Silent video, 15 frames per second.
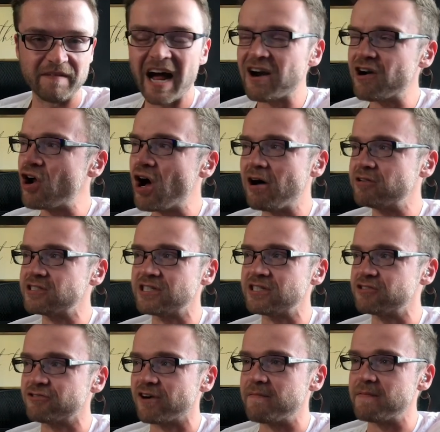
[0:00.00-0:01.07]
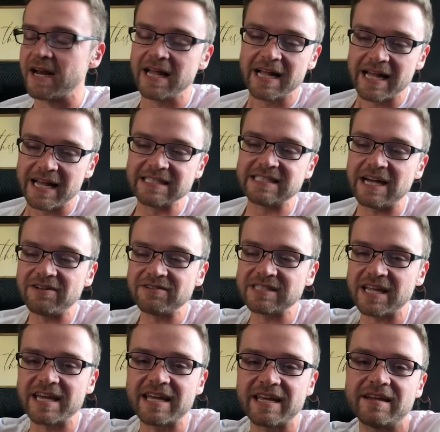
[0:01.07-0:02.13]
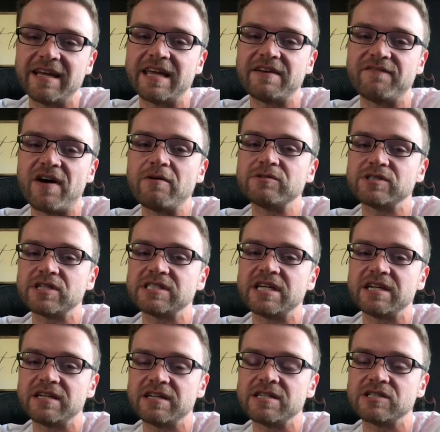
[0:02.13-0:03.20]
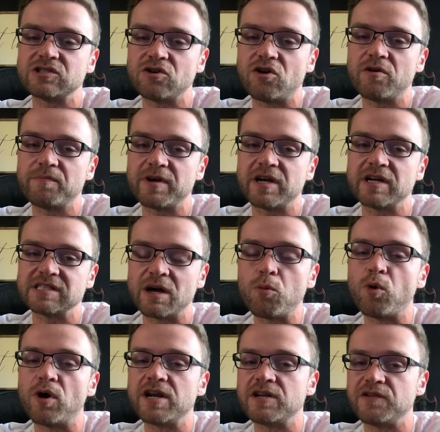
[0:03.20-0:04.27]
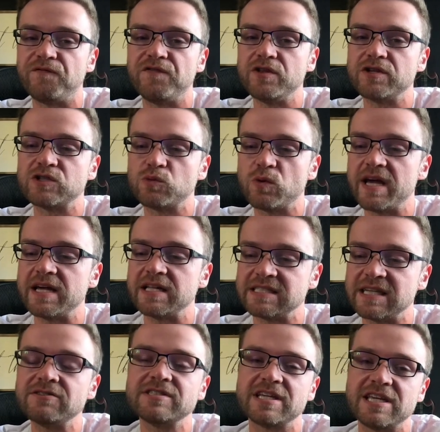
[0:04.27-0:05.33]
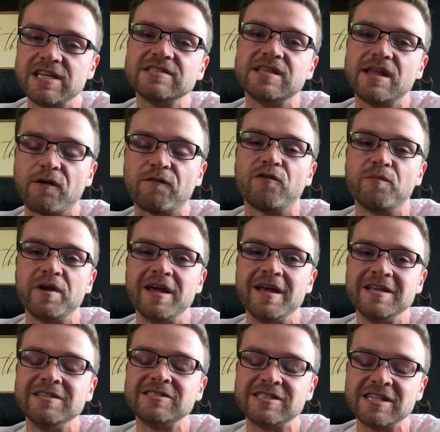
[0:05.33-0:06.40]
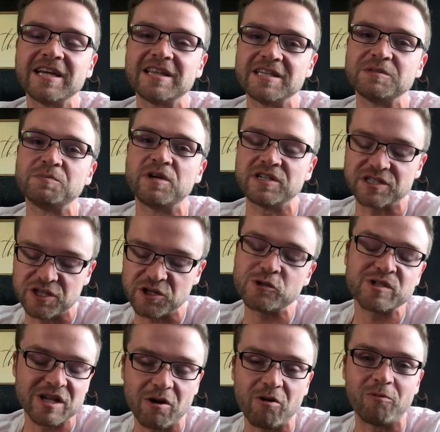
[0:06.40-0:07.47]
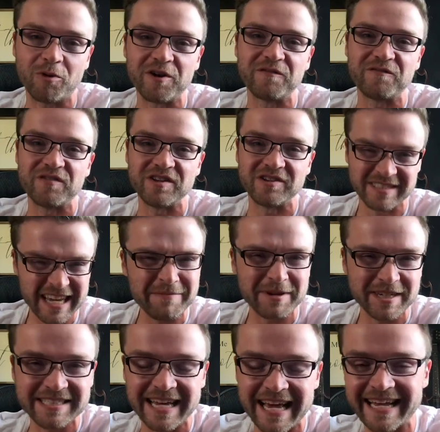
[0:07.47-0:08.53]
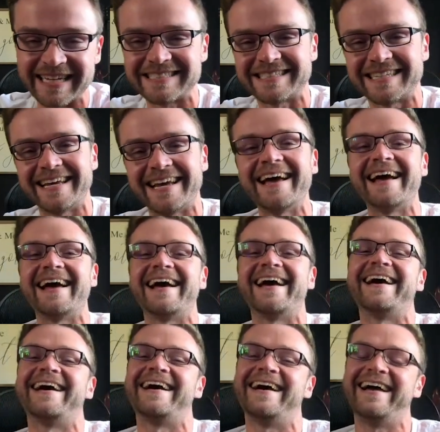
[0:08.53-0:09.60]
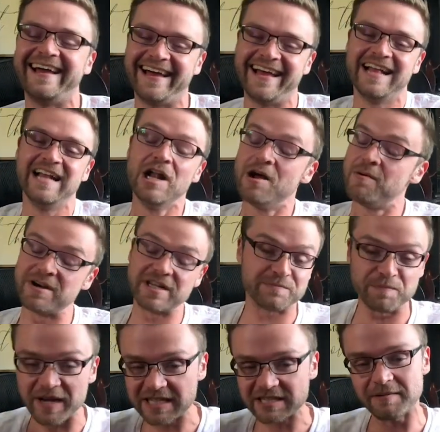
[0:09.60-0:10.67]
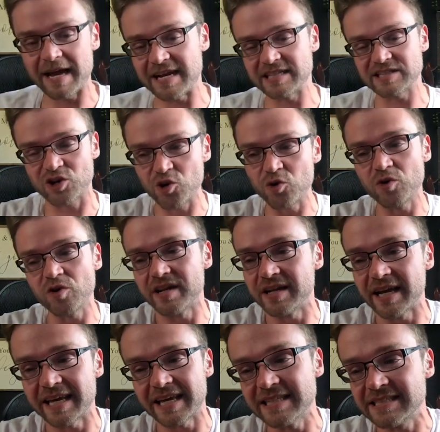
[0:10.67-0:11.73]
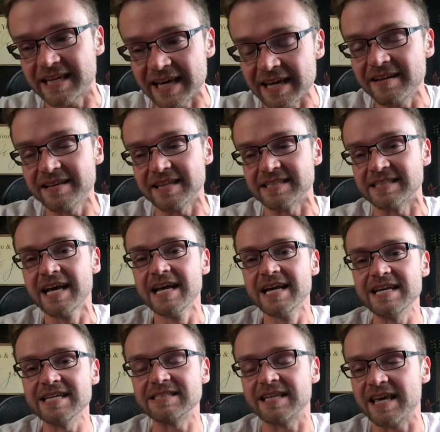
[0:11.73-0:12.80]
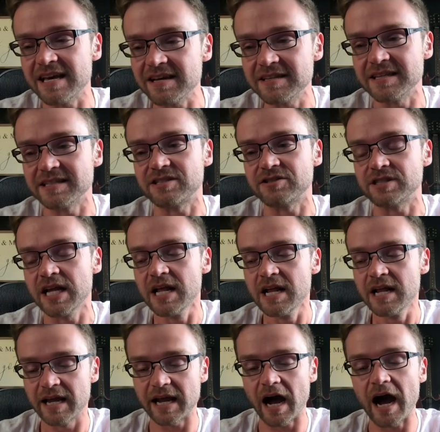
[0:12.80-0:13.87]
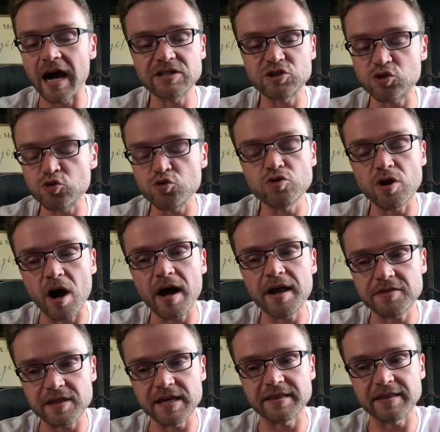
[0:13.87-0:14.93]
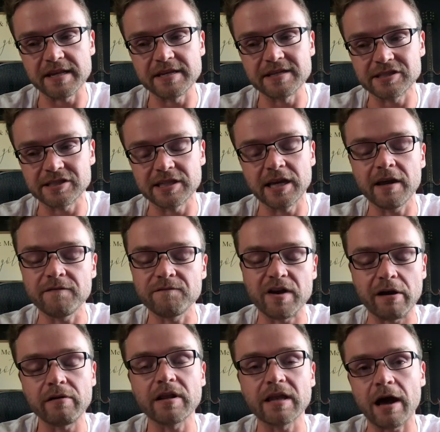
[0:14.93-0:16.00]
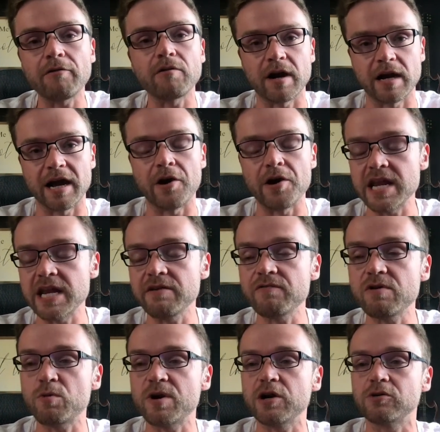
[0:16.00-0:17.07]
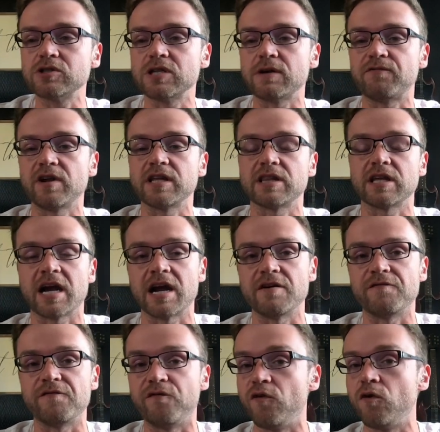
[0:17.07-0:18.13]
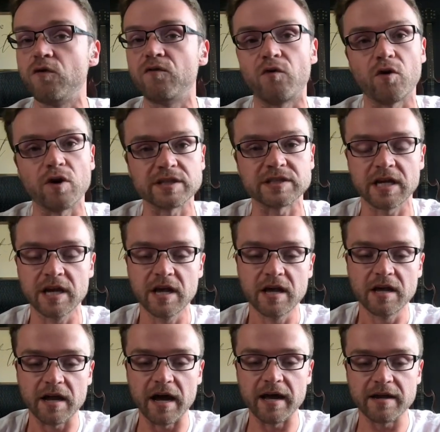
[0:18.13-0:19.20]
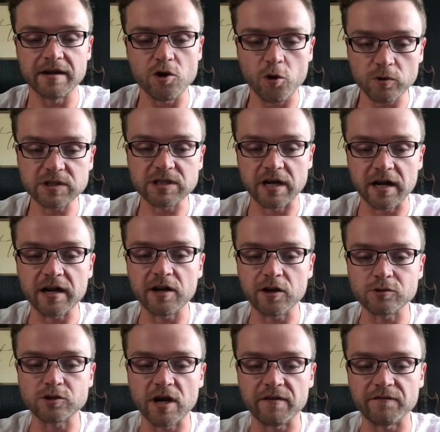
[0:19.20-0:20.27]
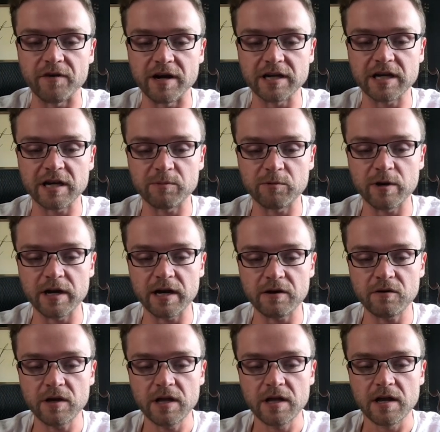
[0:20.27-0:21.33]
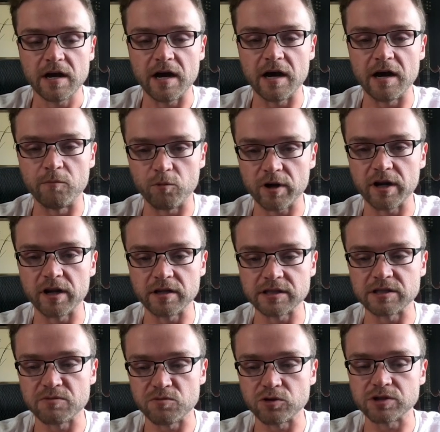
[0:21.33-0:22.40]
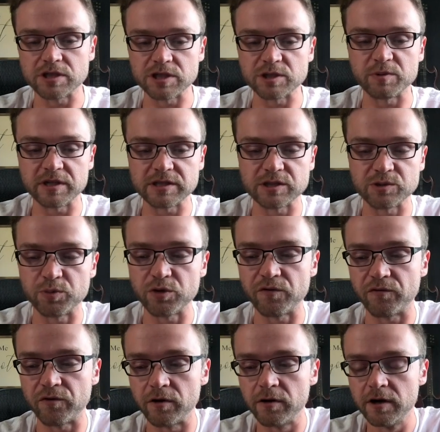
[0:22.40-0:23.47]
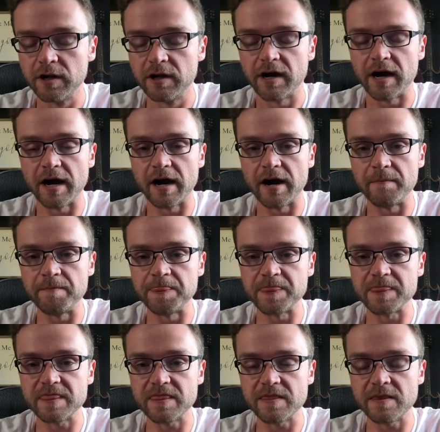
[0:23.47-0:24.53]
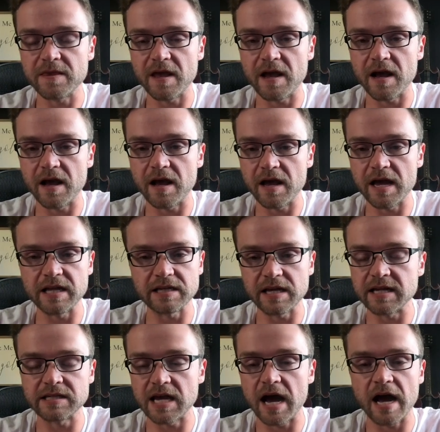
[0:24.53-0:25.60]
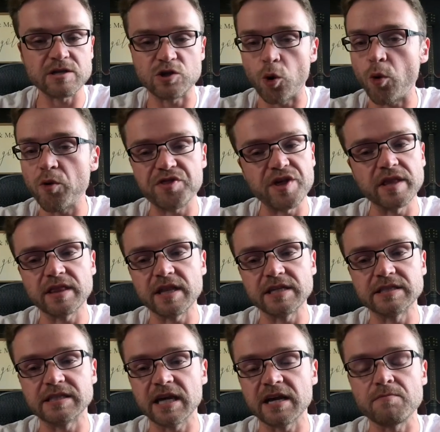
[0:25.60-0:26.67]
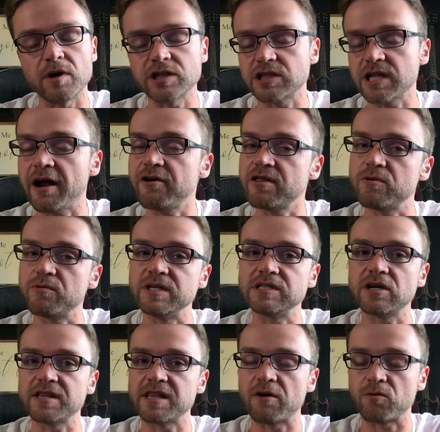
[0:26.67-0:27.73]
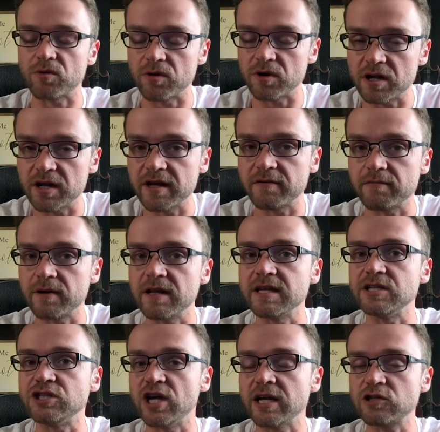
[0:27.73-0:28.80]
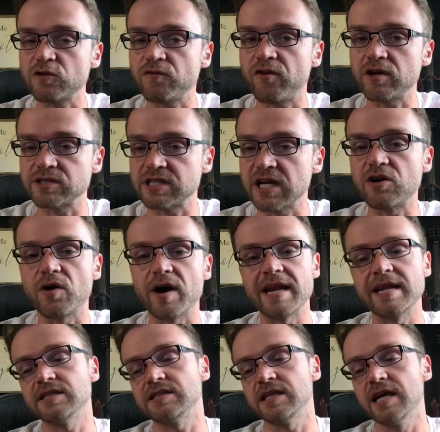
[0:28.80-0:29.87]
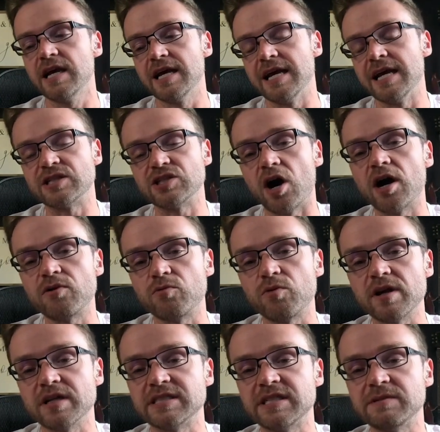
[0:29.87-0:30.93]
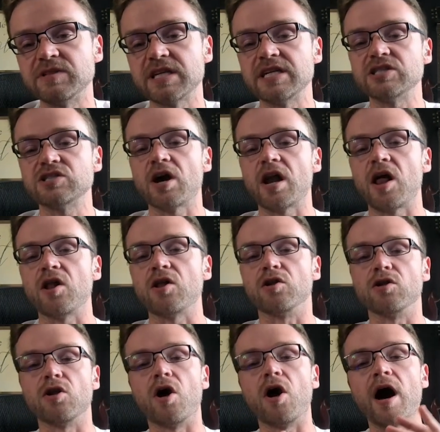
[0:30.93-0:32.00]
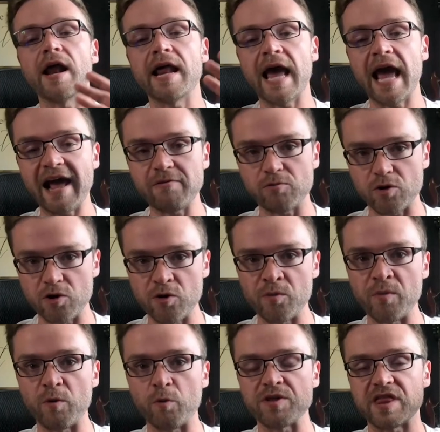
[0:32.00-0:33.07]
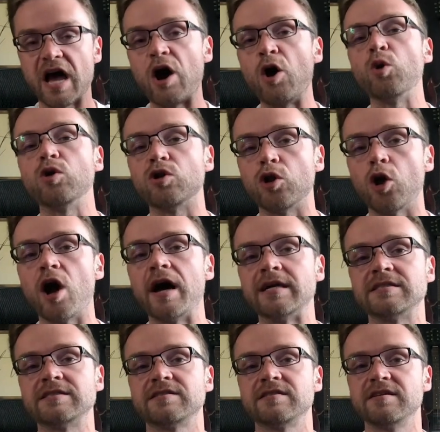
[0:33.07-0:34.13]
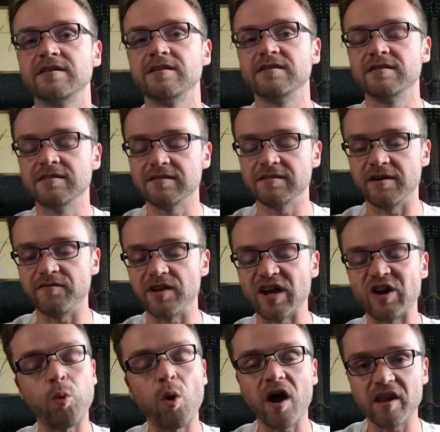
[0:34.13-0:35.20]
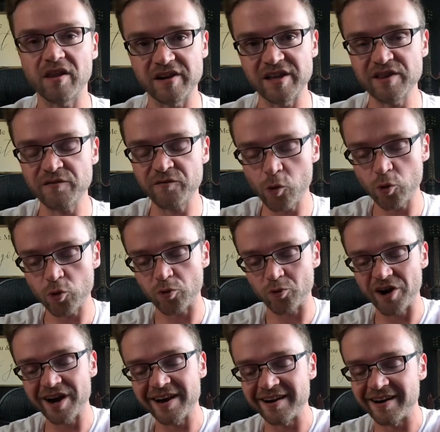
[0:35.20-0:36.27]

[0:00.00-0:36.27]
I don't know how else to describe that. It sounds like if I was listening to this song because I wanted to feel this way, it sounds like he's there for me and he's singing this because he knows how I want to feel. Does that make sense? But it's mixed, man. It's cool. And like, he's killing this. There's like, I do not think that he is singing very loud right now. And even when he goes up for like the kind of full voice notes that I'm going to go try to find a couple right now. We're going to listen to most of this because it's beautiful. I don't think that he's singing much louder than when he's got that really, really gentle falsetto. And it's unreal. It seems like he's got a lot of headroom without loss of like quality in the vocal, right?